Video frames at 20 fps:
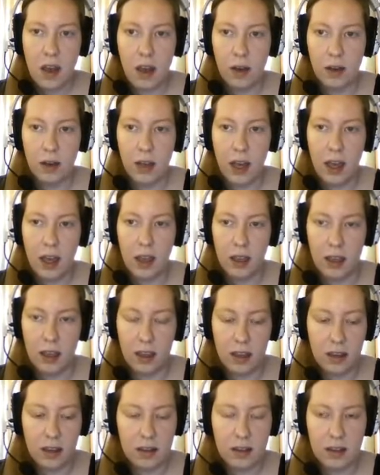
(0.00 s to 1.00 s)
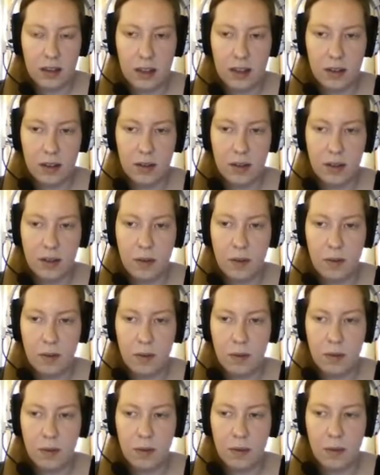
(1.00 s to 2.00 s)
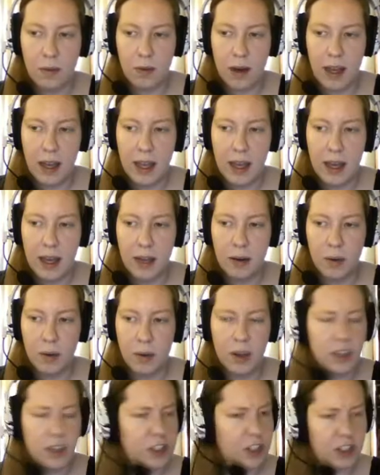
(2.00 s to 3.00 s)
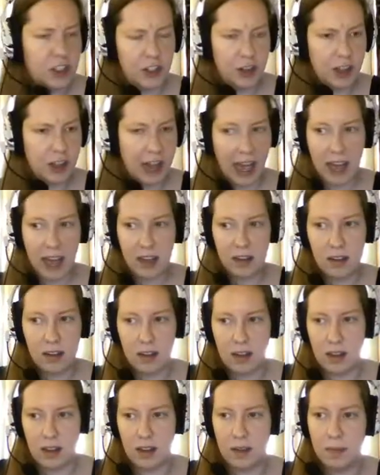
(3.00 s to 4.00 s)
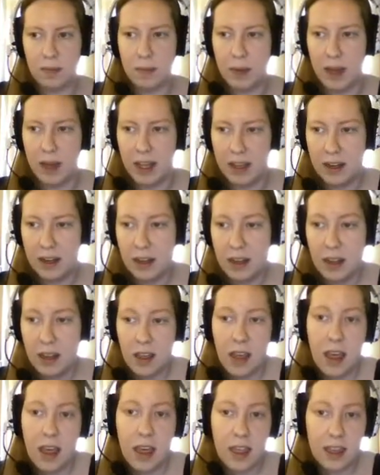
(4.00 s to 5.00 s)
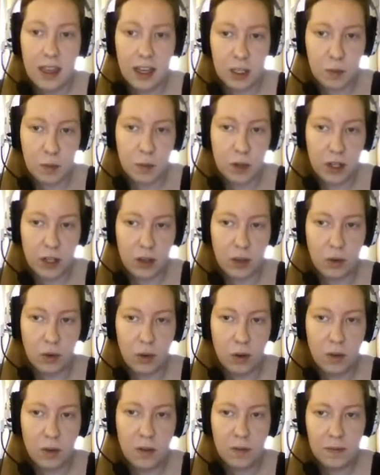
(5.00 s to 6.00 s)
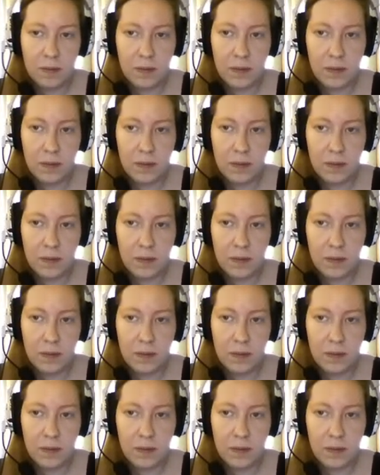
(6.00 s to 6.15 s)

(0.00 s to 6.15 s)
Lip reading: Okay, I don't know why I'd want to do that, but that's pretty cool.